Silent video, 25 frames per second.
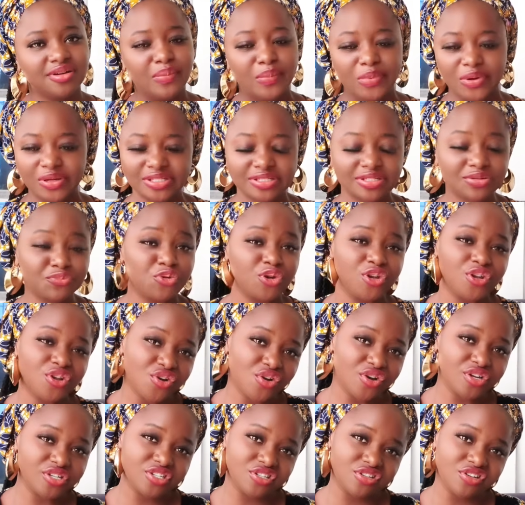But we
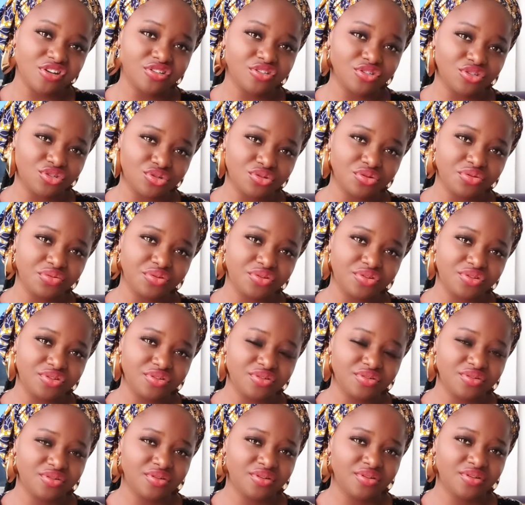know it's not the
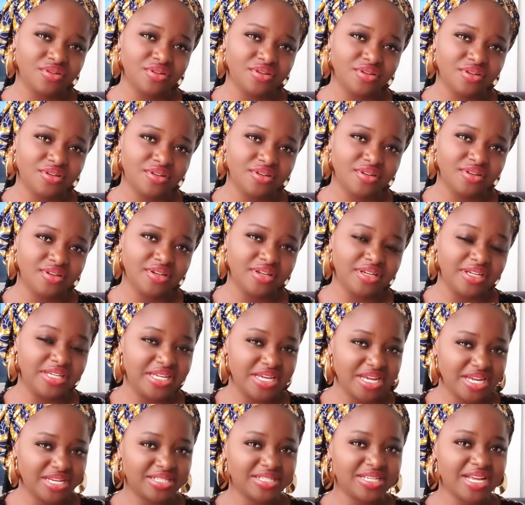truth.
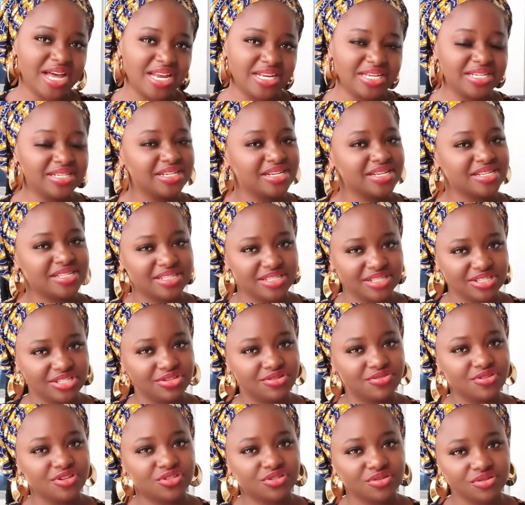Yes, our leaders
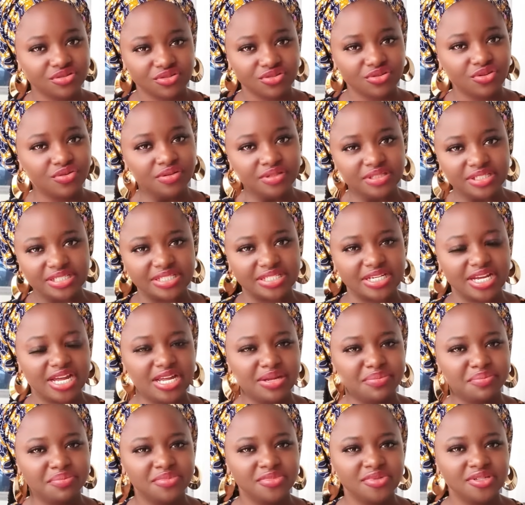disgrace us all the
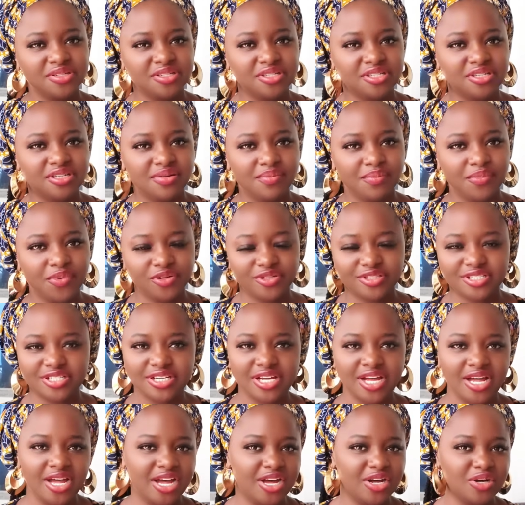time. But
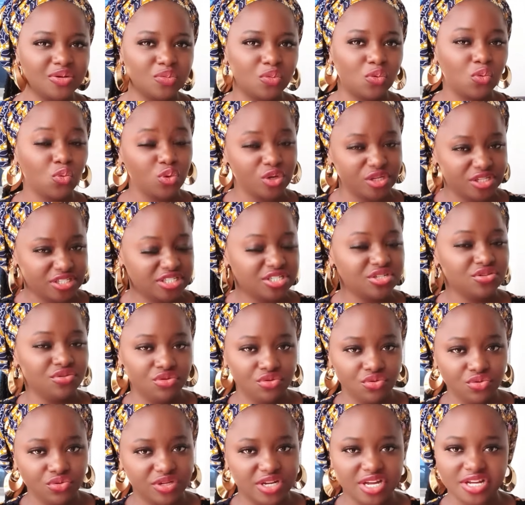we still
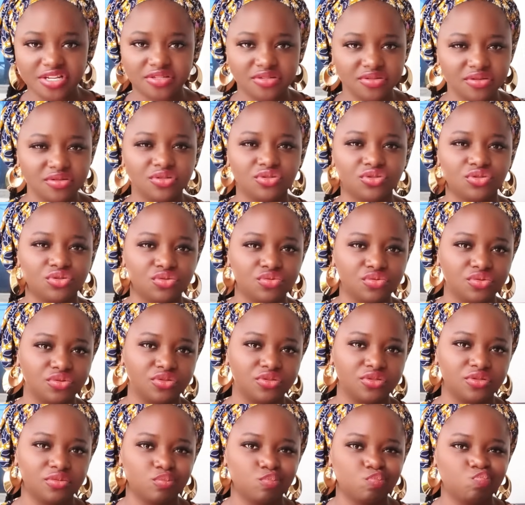know that's not the
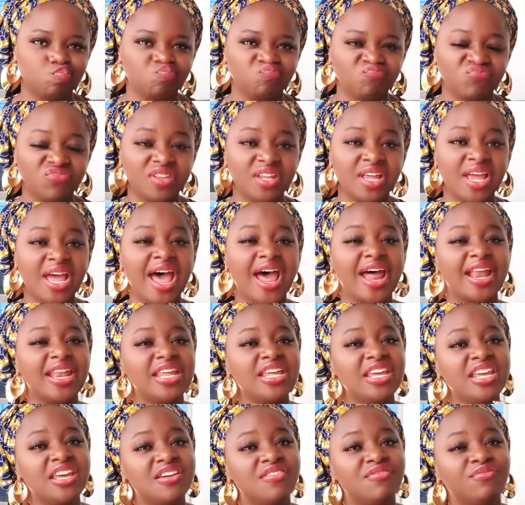truth. And
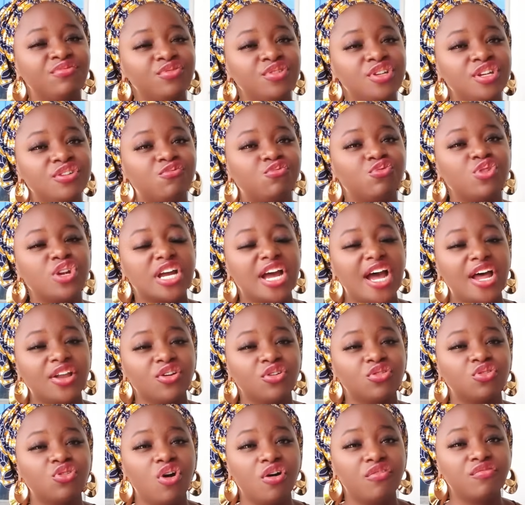even if we
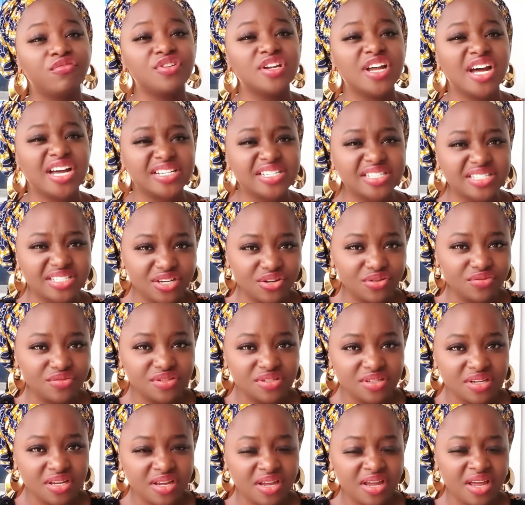cannot govern
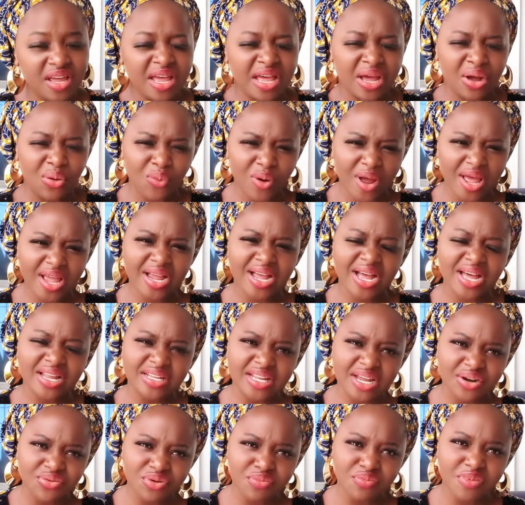ourselves, why can't
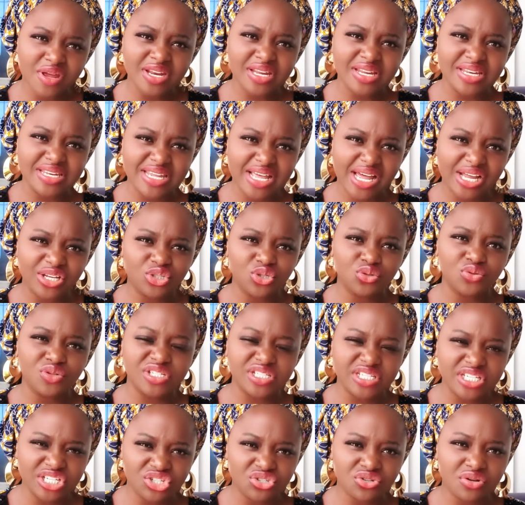they remain in their
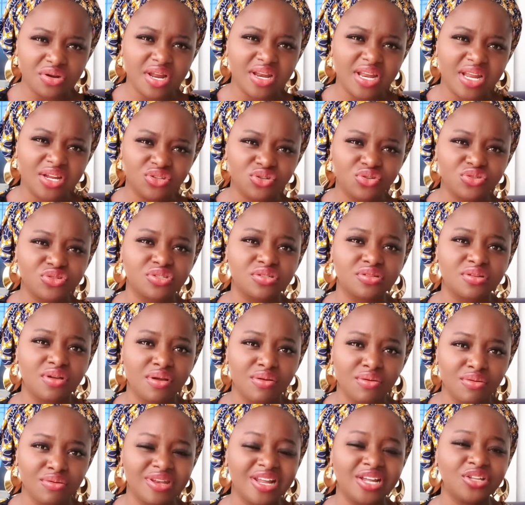jurisdiction and let us
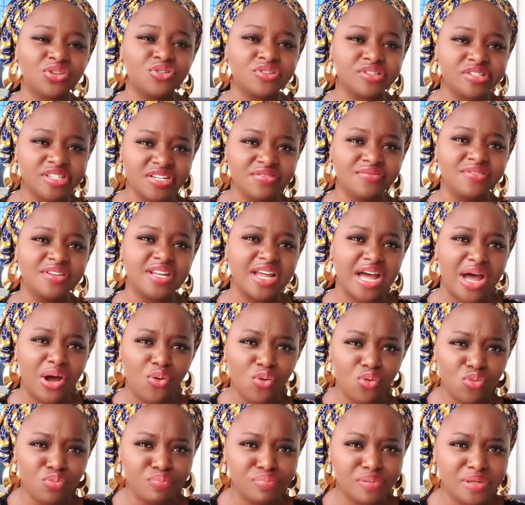live in our
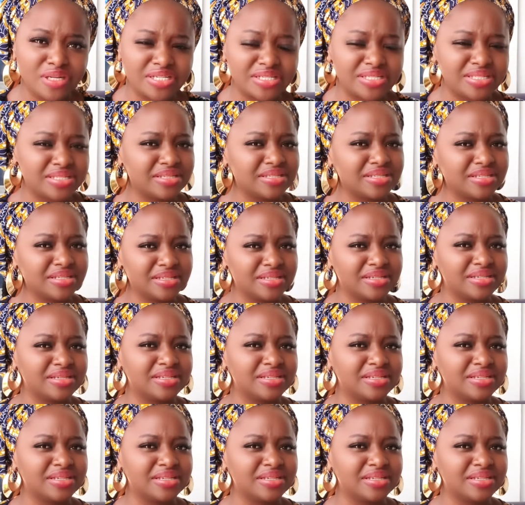own place,